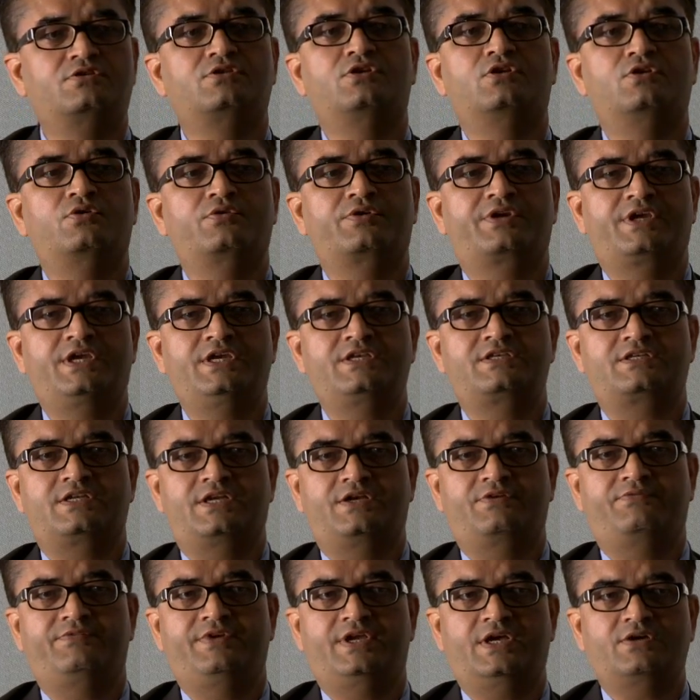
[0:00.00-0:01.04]
on the location.
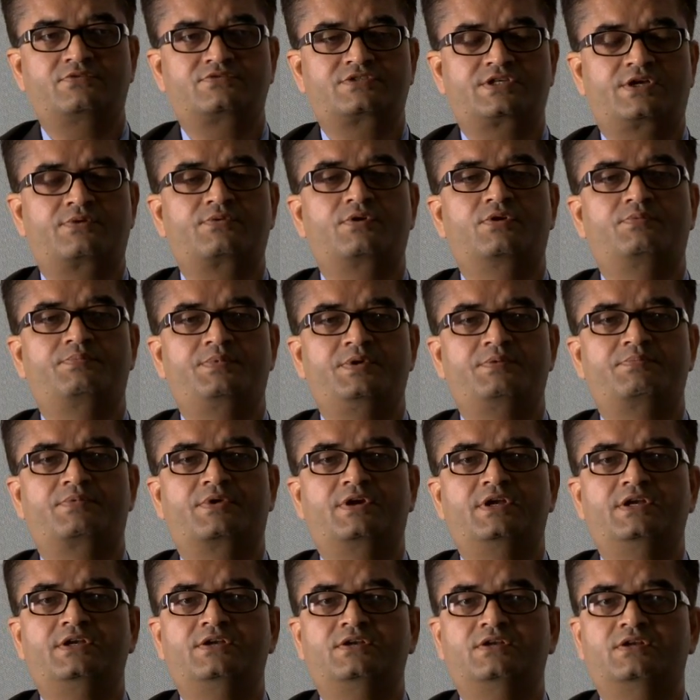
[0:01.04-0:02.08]
And we have several
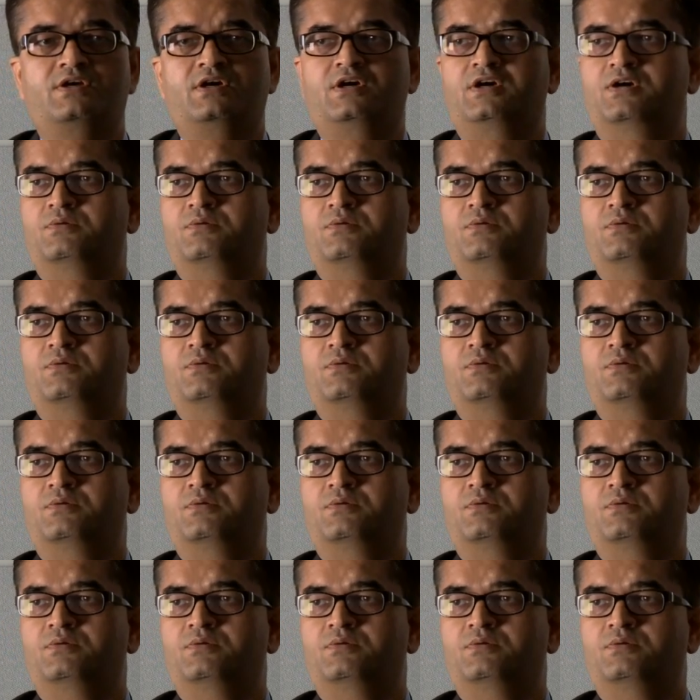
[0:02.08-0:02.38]
people in